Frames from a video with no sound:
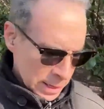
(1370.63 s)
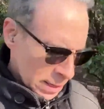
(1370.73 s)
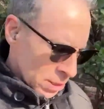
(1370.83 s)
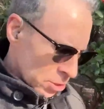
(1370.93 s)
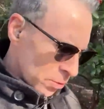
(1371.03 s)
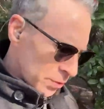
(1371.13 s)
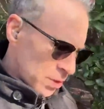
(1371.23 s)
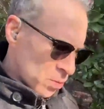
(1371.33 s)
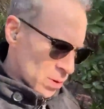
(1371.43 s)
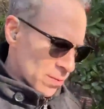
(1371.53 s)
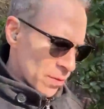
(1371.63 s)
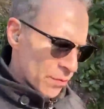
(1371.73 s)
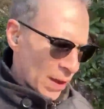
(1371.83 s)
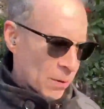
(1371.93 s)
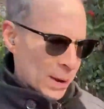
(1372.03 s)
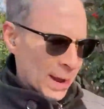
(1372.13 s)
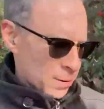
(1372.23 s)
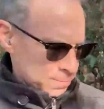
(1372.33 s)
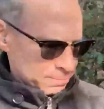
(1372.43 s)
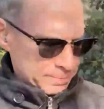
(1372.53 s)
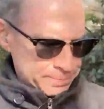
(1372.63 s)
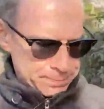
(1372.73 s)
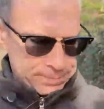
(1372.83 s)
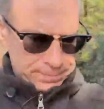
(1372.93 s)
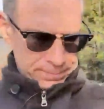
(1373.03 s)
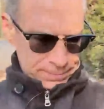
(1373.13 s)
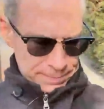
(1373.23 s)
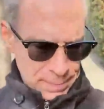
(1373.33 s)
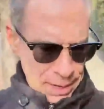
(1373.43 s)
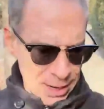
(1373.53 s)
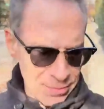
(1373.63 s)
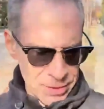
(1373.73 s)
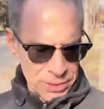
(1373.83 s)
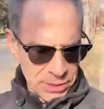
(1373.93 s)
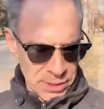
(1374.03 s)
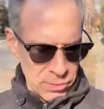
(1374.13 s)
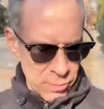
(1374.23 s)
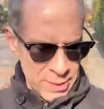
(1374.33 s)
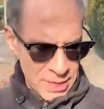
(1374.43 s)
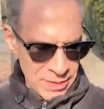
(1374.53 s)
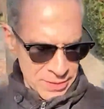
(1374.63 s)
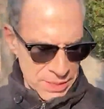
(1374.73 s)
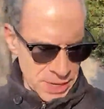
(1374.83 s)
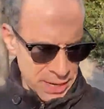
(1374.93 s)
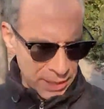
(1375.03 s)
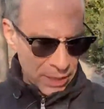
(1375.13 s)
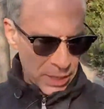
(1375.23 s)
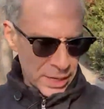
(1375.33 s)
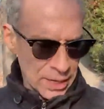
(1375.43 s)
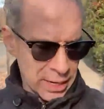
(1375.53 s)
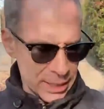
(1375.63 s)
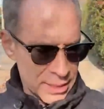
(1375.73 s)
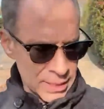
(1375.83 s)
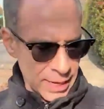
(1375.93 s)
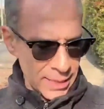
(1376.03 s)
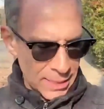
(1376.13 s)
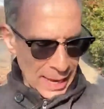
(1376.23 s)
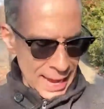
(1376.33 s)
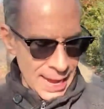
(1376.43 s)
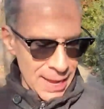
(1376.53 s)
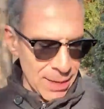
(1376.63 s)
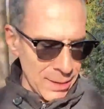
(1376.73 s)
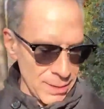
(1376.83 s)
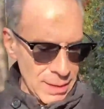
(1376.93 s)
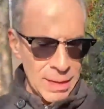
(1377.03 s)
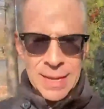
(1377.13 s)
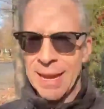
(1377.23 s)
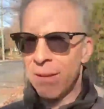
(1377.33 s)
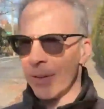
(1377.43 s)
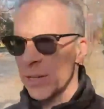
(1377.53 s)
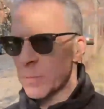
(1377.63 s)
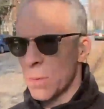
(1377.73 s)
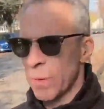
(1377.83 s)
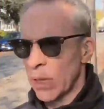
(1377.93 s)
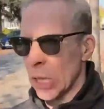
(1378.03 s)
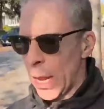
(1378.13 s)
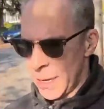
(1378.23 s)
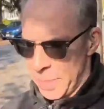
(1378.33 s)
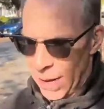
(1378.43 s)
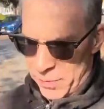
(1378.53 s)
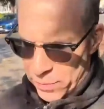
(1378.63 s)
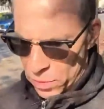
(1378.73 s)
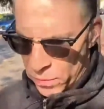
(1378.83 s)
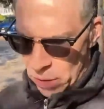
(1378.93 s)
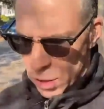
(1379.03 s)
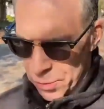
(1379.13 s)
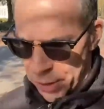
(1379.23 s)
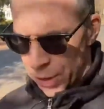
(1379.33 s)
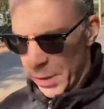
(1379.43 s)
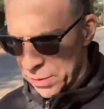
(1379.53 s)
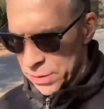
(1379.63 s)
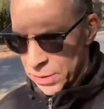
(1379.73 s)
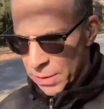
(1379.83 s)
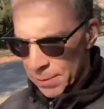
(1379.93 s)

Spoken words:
So if this were ever found out, obviously it would be devastating to the United States. And now that it's been being lied about for over 100 years,